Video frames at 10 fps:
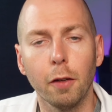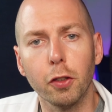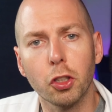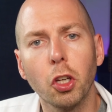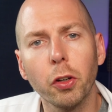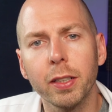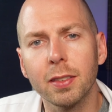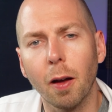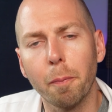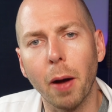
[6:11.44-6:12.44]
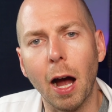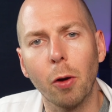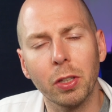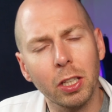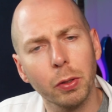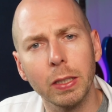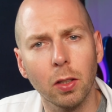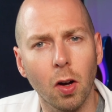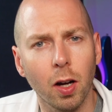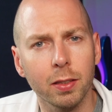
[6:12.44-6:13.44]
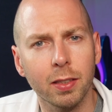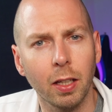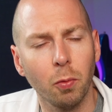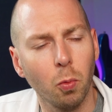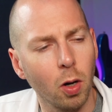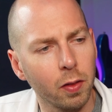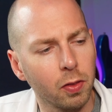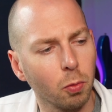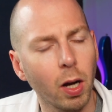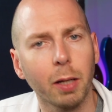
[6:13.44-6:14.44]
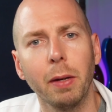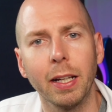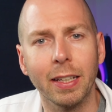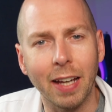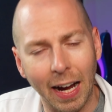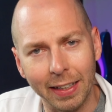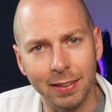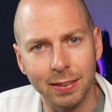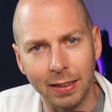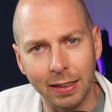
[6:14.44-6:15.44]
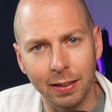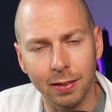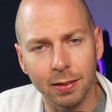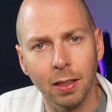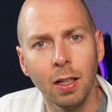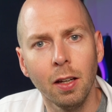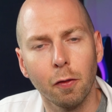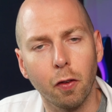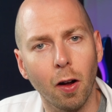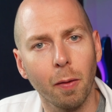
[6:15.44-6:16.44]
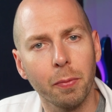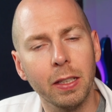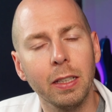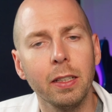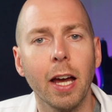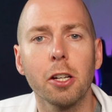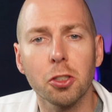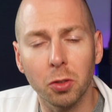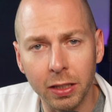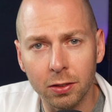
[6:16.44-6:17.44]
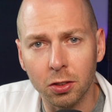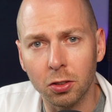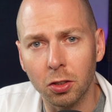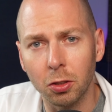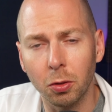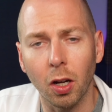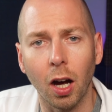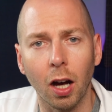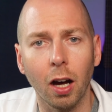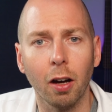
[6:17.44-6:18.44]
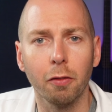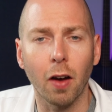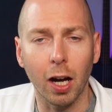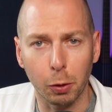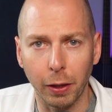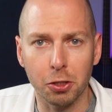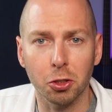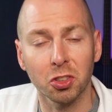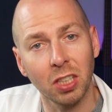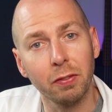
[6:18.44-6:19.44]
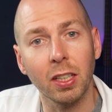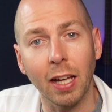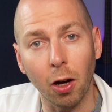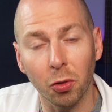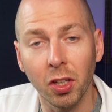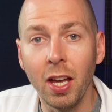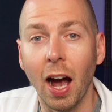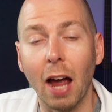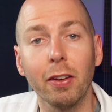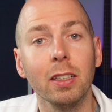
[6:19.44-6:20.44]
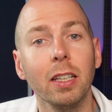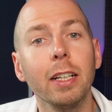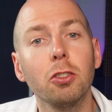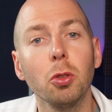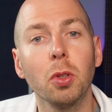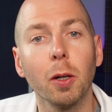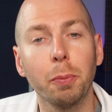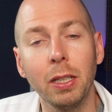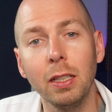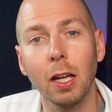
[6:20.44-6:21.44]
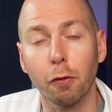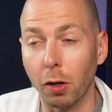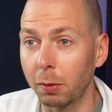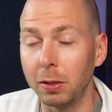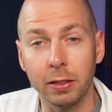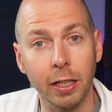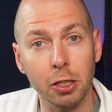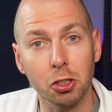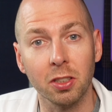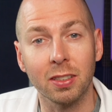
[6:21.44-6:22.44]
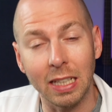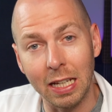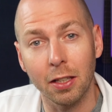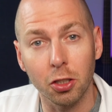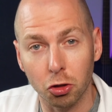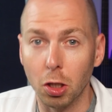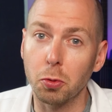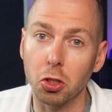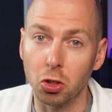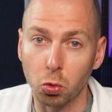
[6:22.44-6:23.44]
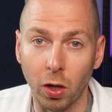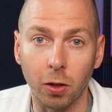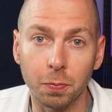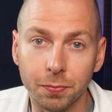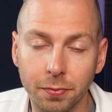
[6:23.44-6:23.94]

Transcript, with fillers: And if you're curious about hearing loss and what the recommended guidance is from the National Institute of Occupational Safety and Health, I have a link to their PDF recommendations in the description as well.